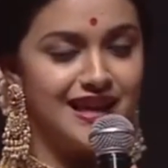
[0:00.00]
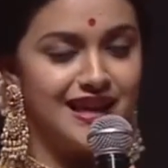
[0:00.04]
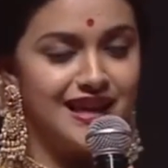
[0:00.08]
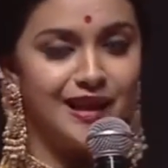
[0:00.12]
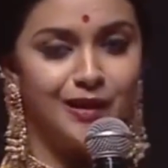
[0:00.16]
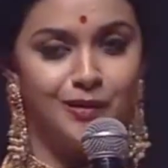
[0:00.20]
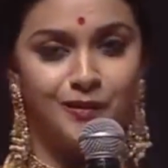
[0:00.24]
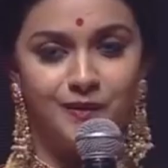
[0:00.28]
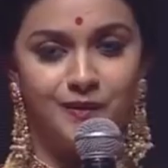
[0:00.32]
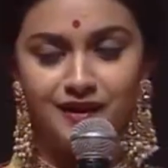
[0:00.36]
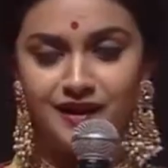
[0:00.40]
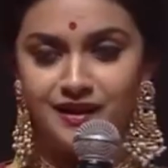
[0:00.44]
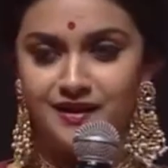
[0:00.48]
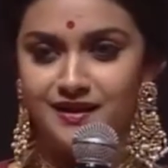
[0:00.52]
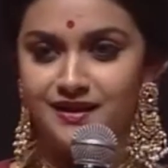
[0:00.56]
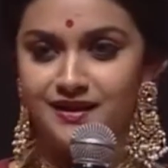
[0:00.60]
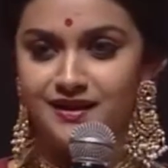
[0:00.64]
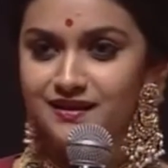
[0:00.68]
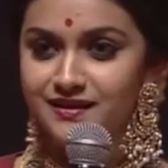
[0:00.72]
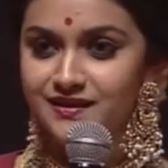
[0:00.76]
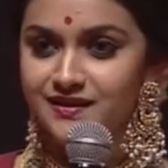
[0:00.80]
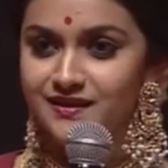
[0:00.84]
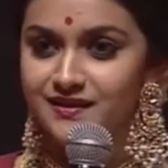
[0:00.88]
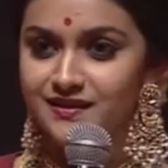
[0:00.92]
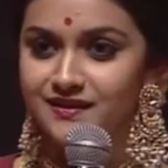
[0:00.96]
Help
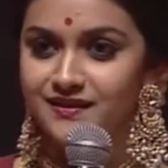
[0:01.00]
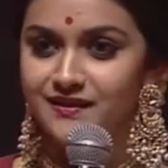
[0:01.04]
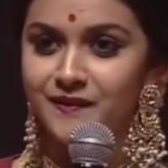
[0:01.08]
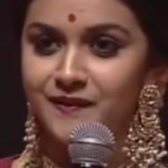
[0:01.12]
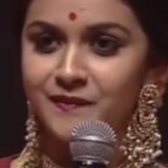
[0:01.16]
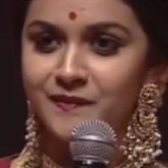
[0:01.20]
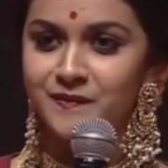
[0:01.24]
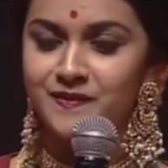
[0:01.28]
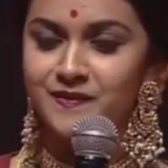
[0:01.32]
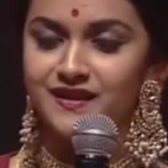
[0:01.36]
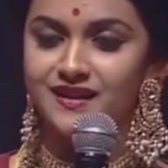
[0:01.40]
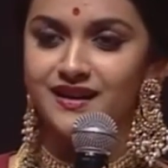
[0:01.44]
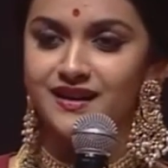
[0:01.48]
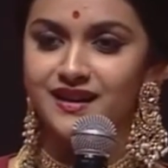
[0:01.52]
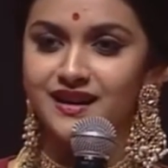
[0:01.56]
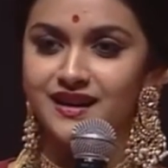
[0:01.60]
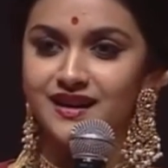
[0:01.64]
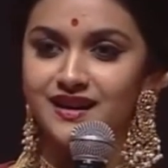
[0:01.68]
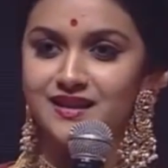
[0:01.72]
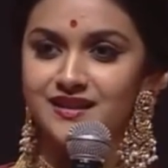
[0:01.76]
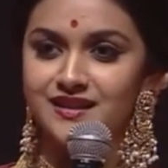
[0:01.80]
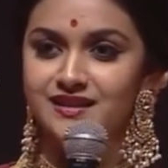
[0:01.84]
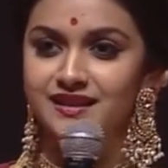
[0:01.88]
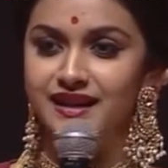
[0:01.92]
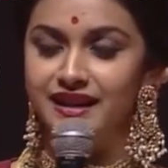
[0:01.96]

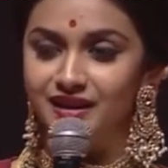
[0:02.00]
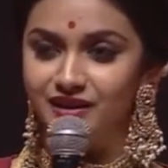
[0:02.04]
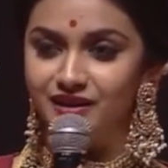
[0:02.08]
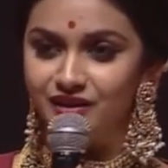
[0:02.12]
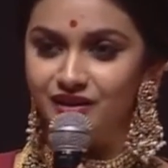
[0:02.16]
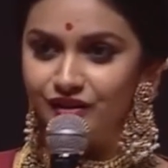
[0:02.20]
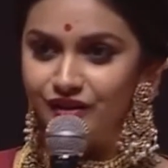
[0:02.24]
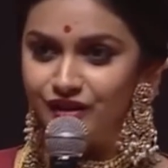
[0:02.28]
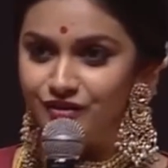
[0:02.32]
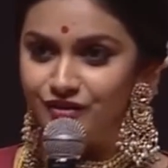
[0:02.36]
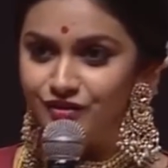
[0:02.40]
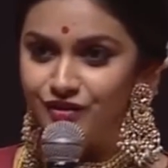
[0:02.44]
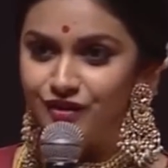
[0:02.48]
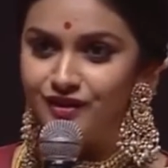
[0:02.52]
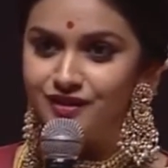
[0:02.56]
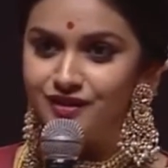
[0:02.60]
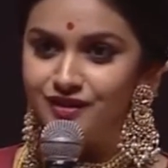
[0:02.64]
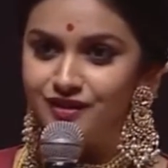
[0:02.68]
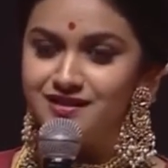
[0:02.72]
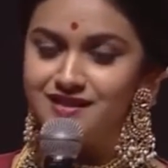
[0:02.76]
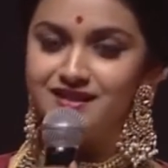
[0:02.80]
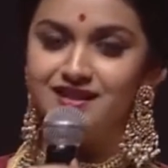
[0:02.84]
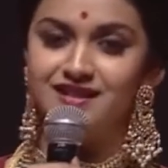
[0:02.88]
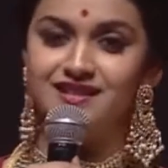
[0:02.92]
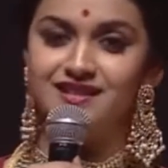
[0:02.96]
and encourage
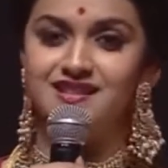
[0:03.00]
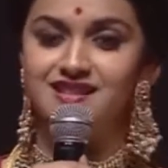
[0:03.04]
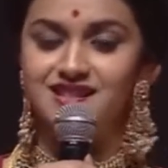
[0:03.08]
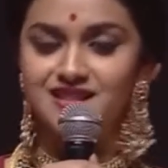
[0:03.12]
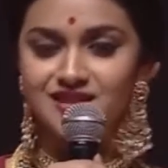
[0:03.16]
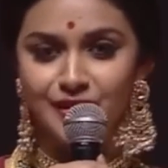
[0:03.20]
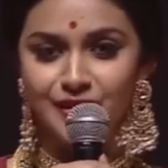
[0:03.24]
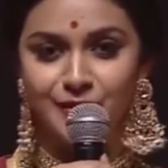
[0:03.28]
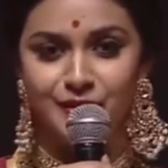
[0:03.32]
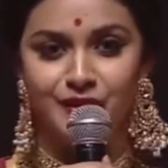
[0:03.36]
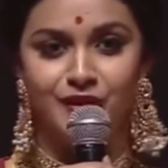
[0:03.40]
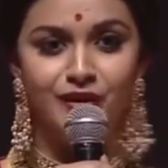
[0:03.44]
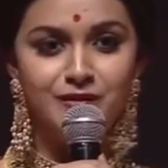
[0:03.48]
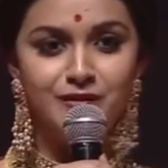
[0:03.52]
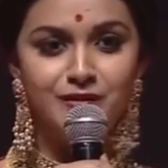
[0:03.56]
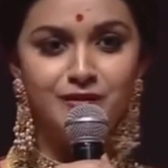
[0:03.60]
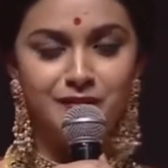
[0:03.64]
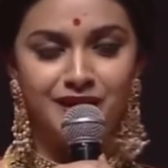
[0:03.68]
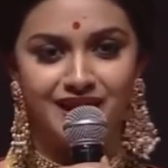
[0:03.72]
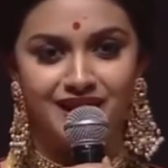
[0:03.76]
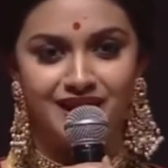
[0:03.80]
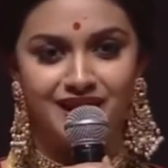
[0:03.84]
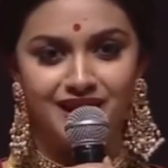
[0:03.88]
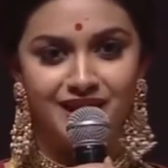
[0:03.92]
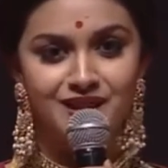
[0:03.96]
us. This is coming on
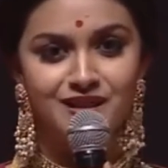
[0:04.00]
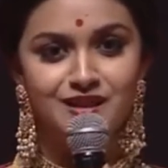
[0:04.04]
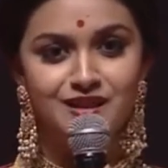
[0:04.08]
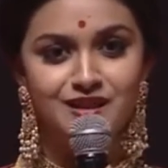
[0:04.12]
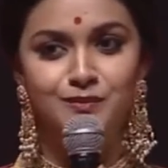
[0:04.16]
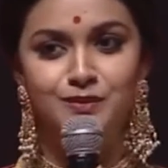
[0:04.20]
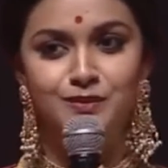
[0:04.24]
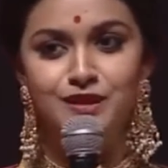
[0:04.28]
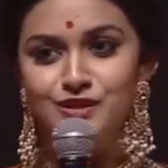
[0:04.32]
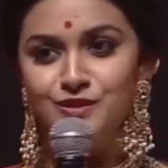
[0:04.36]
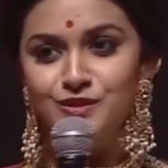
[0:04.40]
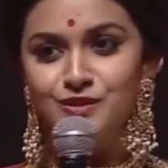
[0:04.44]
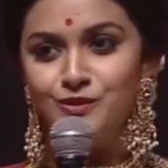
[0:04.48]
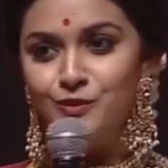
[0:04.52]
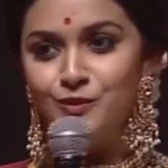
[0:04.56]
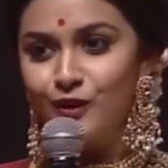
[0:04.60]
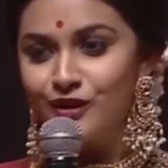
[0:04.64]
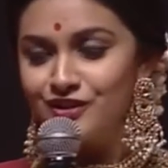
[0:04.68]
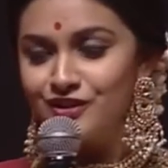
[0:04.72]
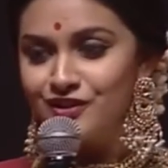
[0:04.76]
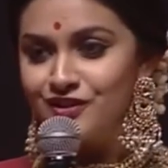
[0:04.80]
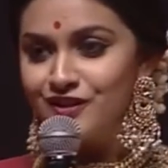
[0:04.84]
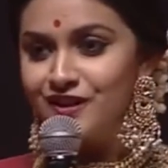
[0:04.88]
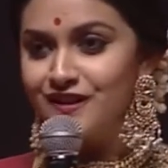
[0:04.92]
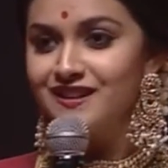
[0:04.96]
May 9th. Please do
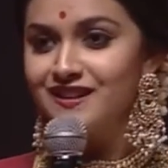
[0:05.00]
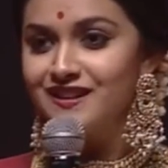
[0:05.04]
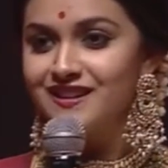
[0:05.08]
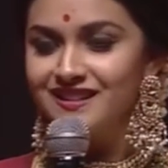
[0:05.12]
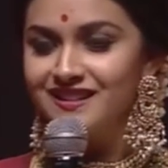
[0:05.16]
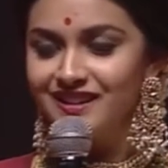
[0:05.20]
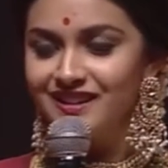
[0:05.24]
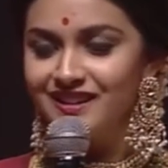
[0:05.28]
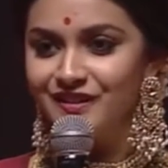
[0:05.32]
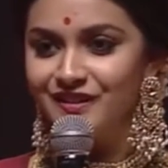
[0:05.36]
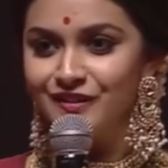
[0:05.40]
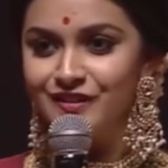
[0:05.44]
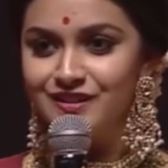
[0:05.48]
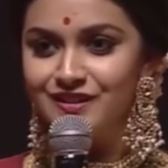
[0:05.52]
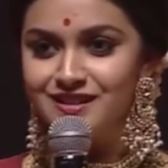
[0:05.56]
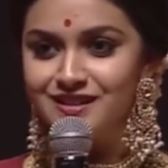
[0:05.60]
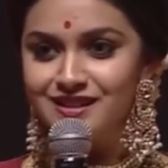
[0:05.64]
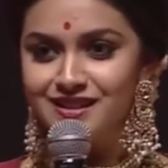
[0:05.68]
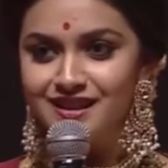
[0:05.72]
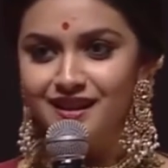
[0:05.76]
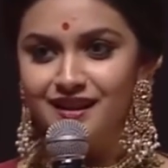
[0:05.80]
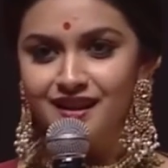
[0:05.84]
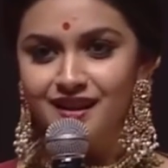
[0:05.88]
watch it at the theaters.